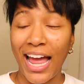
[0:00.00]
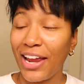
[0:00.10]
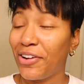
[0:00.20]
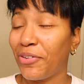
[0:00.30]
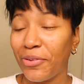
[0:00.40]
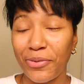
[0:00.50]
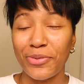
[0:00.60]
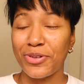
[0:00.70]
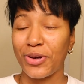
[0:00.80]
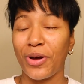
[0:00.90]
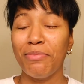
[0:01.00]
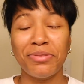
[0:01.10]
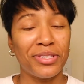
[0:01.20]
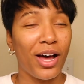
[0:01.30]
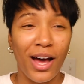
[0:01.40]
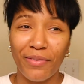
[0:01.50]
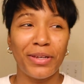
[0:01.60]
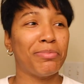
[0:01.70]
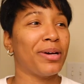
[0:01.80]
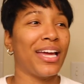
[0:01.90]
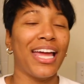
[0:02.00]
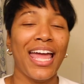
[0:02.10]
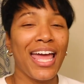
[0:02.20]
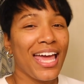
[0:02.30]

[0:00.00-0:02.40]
I ain't gonna hold y'all. I'm sorry, but,